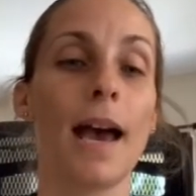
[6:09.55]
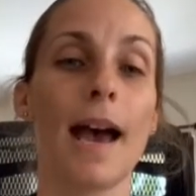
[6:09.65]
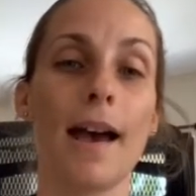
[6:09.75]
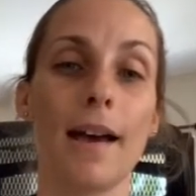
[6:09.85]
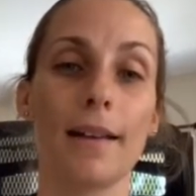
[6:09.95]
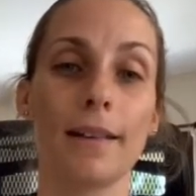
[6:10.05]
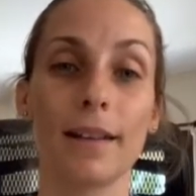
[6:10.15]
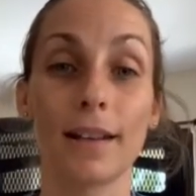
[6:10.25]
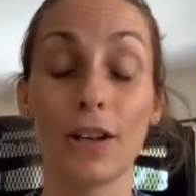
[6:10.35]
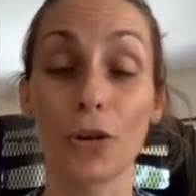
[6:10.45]
and
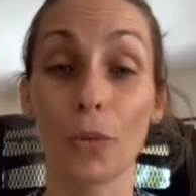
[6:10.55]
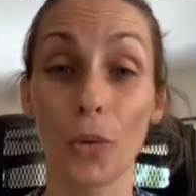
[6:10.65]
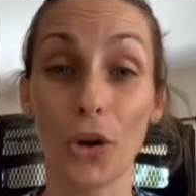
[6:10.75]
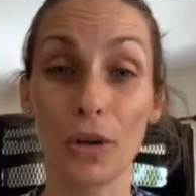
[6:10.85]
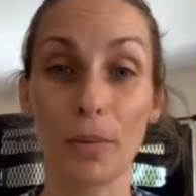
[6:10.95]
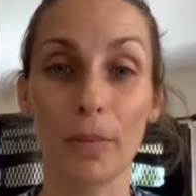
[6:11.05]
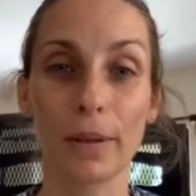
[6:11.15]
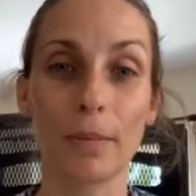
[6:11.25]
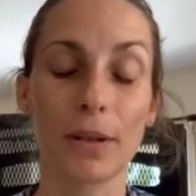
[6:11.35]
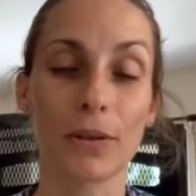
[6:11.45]
then they don't work
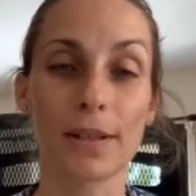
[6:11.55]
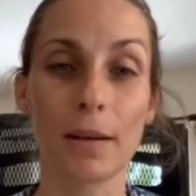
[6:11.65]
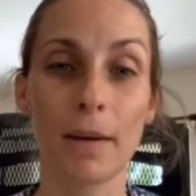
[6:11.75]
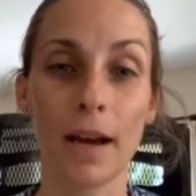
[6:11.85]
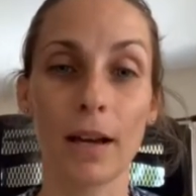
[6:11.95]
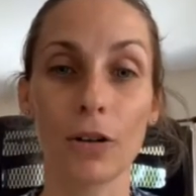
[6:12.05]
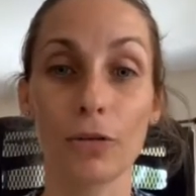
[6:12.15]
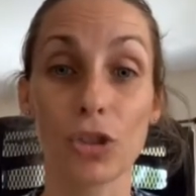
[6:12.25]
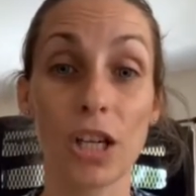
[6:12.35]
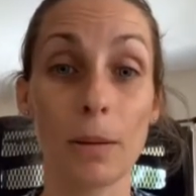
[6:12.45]
properly because they're made of
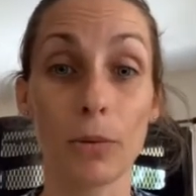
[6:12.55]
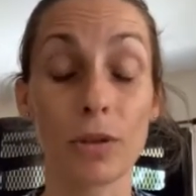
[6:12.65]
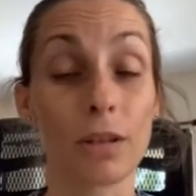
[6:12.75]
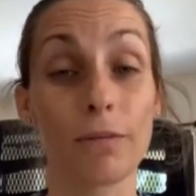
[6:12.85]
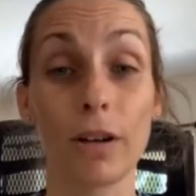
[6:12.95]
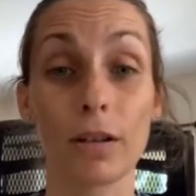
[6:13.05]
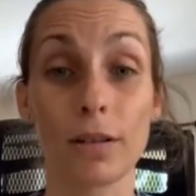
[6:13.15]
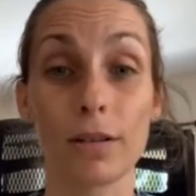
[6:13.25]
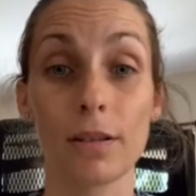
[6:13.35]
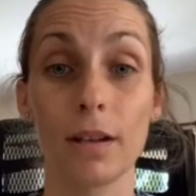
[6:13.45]
cheap or
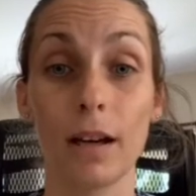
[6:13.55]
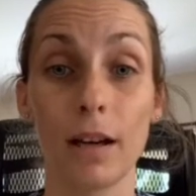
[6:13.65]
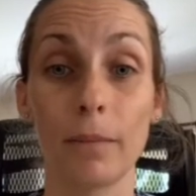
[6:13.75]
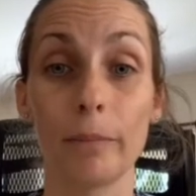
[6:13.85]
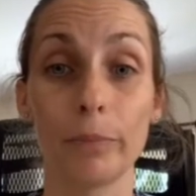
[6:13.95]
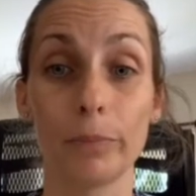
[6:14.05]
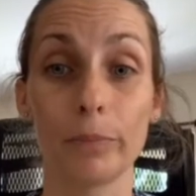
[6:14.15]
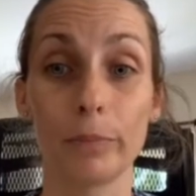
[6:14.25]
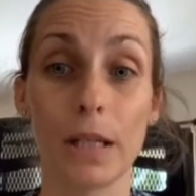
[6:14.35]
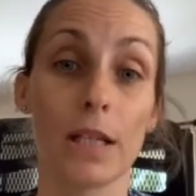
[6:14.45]
defunct
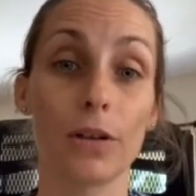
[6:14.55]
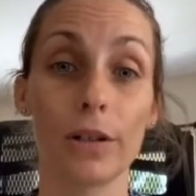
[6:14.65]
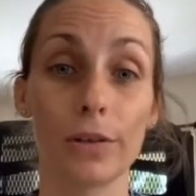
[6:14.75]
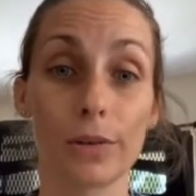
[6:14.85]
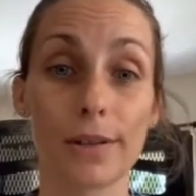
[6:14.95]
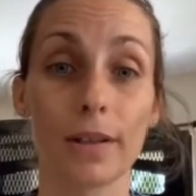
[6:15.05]
materials.